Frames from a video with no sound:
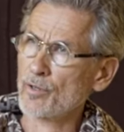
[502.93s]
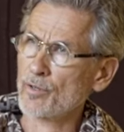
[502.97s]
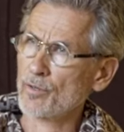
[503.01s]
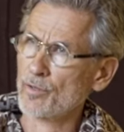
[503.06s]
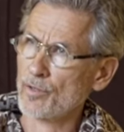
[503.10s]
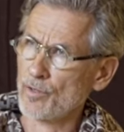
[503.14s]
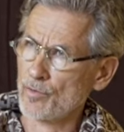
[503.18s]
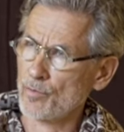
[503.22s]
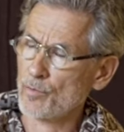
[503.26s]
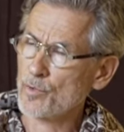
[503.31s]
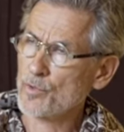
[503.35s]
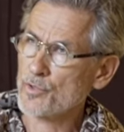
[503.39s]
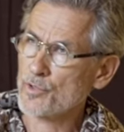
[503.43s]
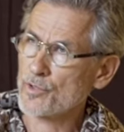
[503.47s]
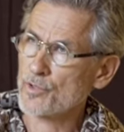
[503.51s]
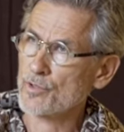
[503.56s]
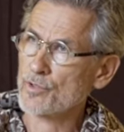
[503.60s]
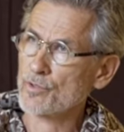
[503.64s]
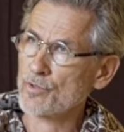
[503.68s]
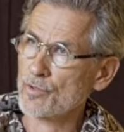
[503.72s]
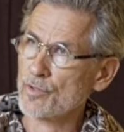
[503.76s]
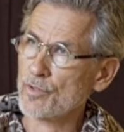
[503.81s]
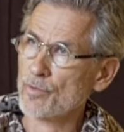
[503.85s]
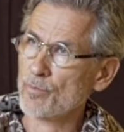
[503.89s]
there
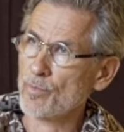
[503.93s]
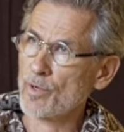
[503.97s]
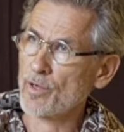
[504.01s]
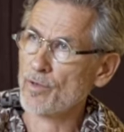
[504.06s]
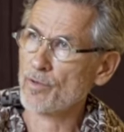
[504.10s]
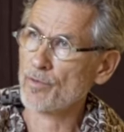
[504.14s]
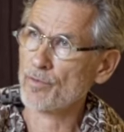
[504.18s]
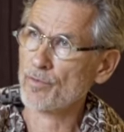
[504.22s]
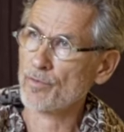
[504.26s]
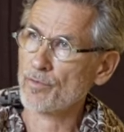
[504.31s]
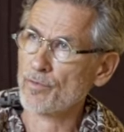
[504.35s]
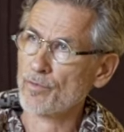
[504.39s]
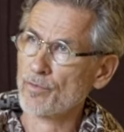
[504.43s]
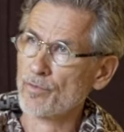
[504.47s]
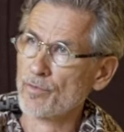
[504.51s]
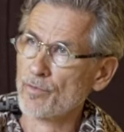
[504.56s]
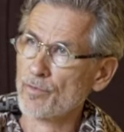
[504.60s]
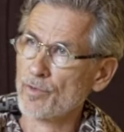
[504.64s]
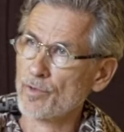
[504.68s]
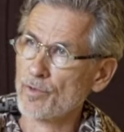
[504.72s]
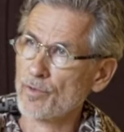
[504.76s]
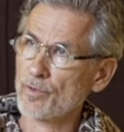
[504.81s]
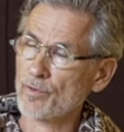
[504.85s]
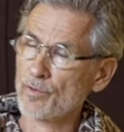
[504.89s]
was in my,
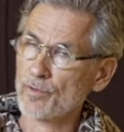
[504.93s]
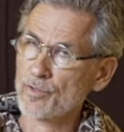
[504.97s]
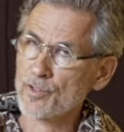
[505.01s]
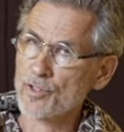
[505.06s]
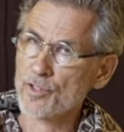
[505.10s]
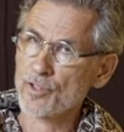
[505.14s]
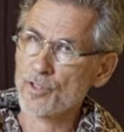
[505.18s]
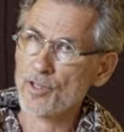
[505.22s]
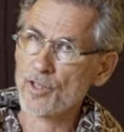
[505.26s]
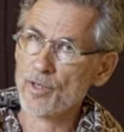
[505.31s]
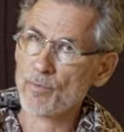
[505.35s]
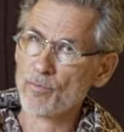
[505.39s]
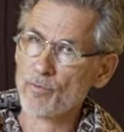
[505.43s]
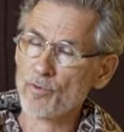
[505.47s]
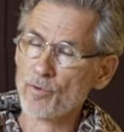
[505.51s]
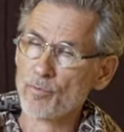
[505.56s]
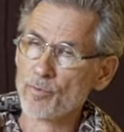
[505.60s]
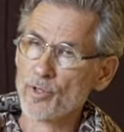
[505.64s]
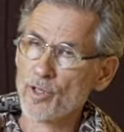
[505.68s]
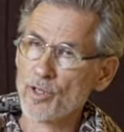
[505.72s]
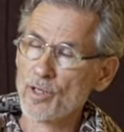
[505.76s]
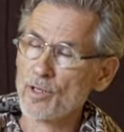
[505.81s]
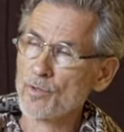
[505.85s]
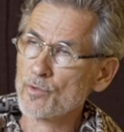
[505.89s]
she came from
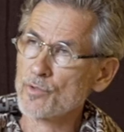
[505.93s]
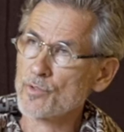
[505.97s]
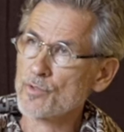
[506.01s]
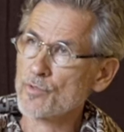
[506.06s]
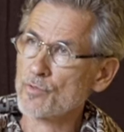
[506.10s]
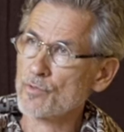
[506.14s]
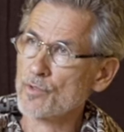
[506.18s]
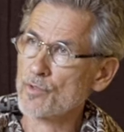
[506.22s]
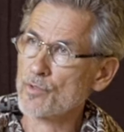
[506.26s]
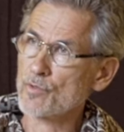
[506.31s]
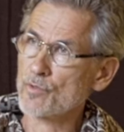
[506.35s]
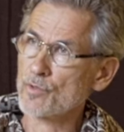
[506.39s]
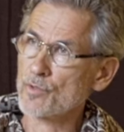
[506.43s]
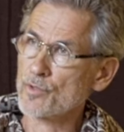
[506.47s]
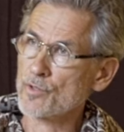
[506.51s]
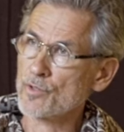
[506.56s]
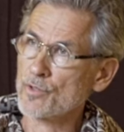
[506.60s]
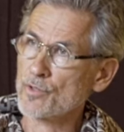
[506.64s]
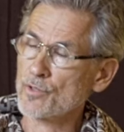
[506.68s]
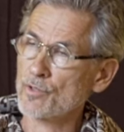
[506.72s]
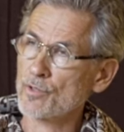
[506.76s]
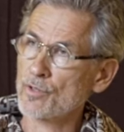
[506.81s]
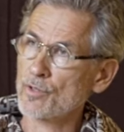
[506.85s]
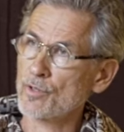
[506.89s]
the house which
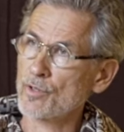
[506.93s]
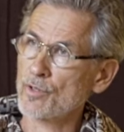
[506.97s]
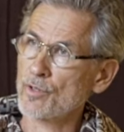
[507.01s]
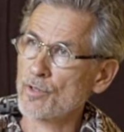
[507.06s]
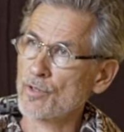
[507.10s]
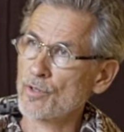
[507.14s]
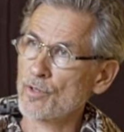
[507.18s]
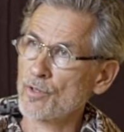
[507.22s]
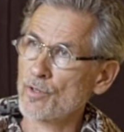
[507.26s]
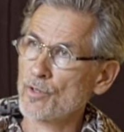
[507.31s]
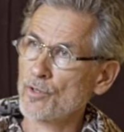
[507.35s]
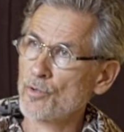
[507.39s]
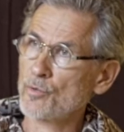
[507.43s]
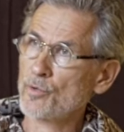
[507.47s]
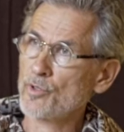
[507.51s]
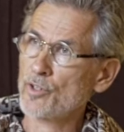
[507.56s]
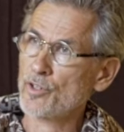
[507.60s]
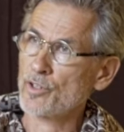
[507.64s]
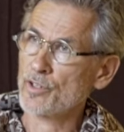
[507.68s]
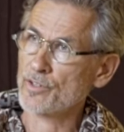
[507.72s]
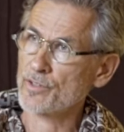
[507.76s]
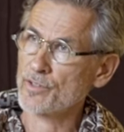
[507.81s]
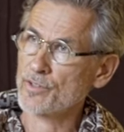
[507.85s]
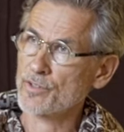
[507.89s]
was
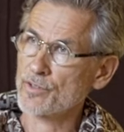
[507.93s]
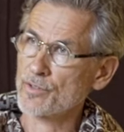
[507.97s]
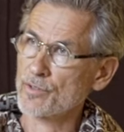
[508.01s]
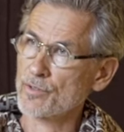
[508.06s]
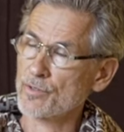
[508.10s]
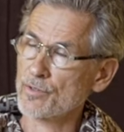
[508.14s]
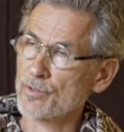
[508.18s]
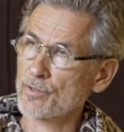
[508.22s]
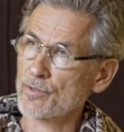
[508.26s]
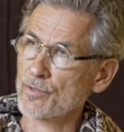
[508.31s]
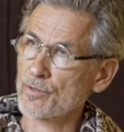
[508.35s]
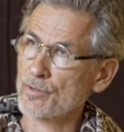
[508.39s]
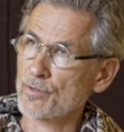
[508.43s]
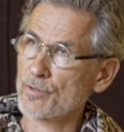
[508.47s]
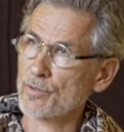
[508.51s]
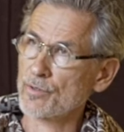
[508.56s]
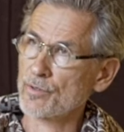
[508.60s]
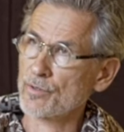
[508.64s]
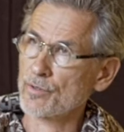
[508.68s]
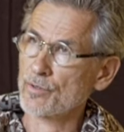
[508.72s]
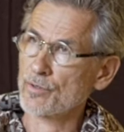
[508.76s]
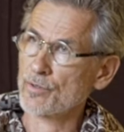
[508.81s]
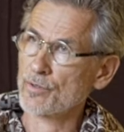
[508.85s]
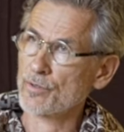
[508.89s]
Uniats,
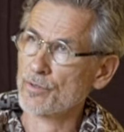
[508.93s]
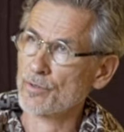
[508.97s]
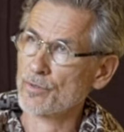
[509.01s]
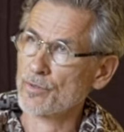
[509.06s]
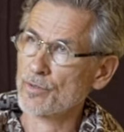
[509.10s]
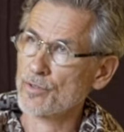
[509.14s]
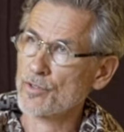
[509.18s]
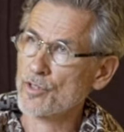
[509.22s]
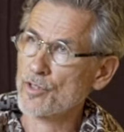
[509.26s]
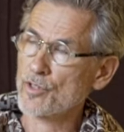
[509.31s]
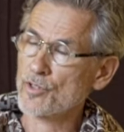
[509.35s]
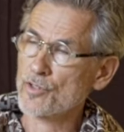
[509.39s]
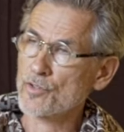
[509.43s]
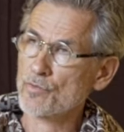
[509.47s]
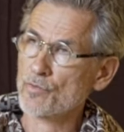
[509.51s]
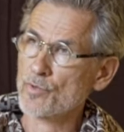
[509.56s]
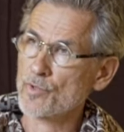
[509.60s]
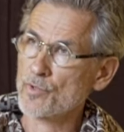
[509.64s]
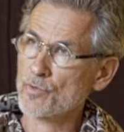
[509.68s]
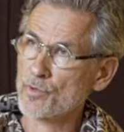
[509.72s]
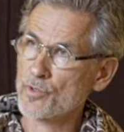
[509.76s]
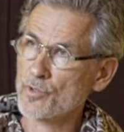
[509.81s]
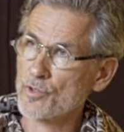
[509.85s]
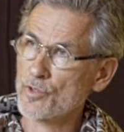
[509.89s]
and the church
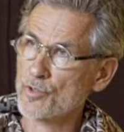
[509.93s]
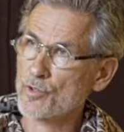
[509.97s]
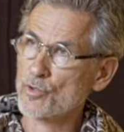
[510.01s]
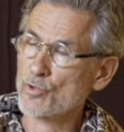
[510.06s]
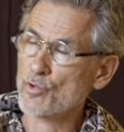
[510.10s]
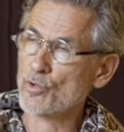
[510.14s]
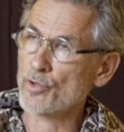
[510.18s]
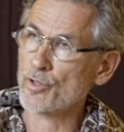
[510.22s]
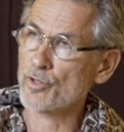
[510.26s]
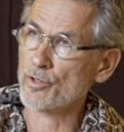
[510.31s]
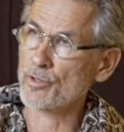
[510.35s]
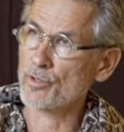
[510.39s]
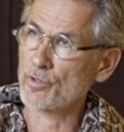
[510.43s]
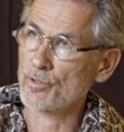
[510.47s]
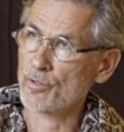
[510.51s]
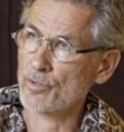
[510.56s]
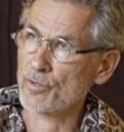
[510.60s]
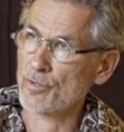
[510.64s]
which was destroyed